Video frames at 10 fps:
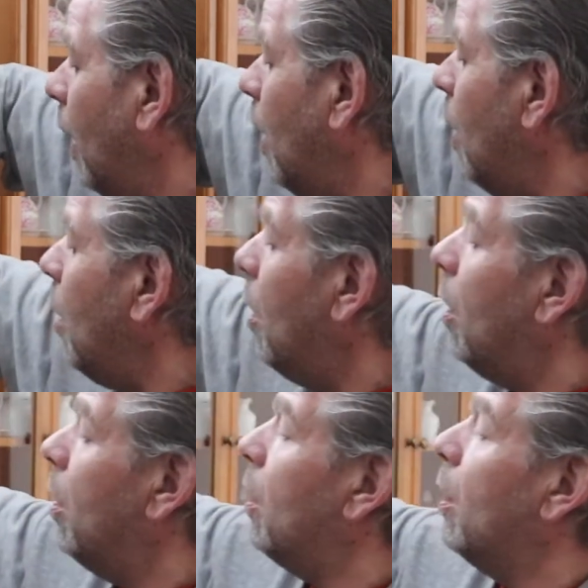
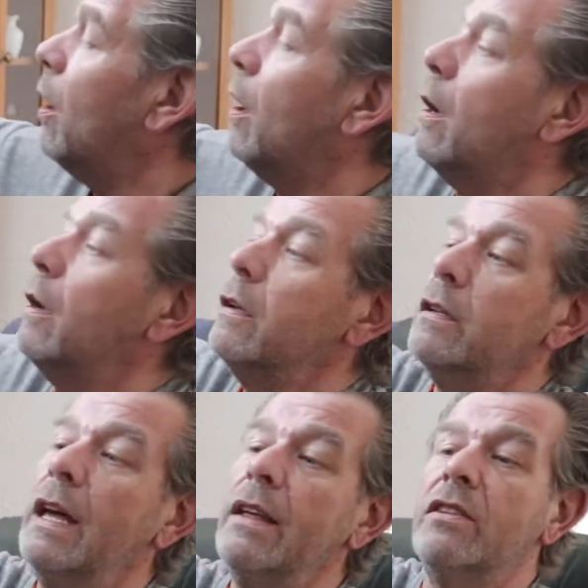Oh,
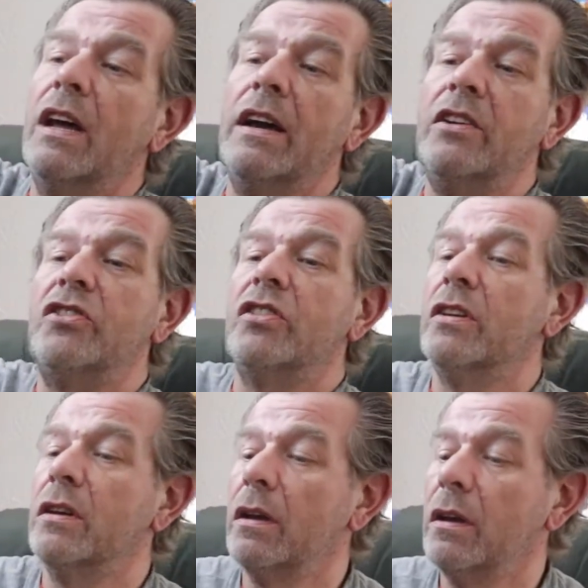that's nice.
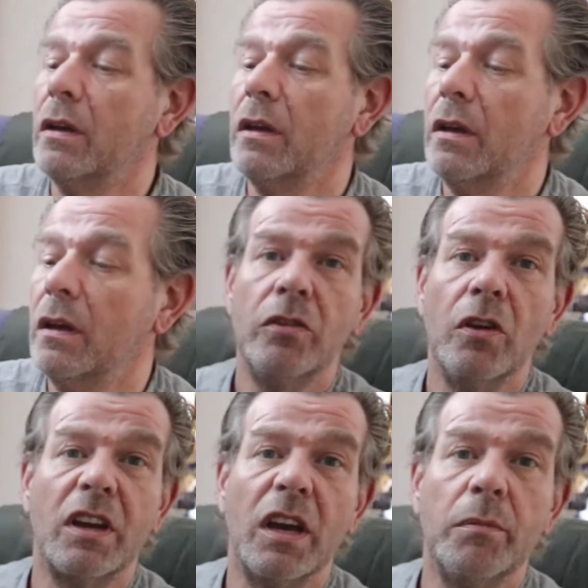So I
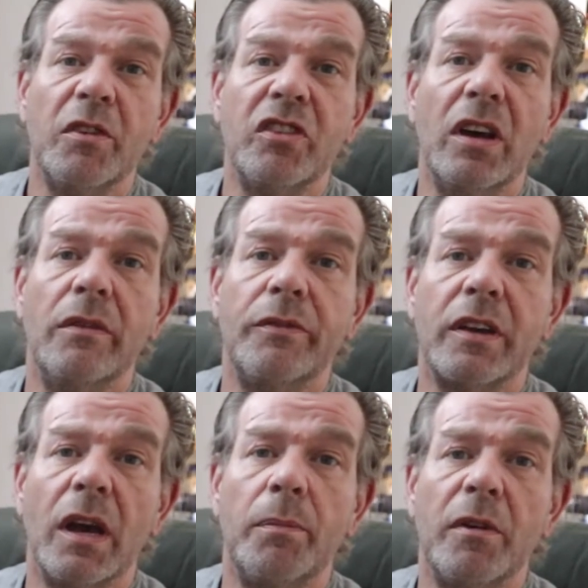got myself a
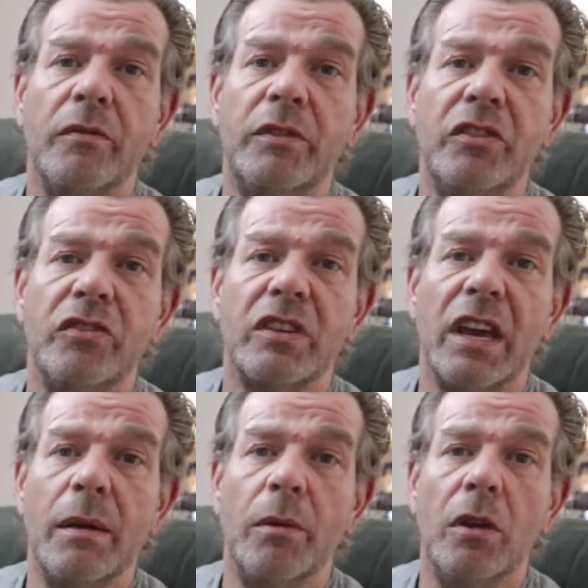couple of these
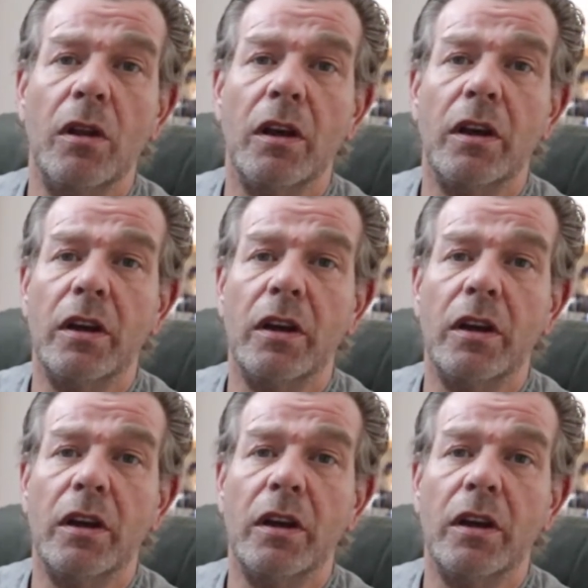cable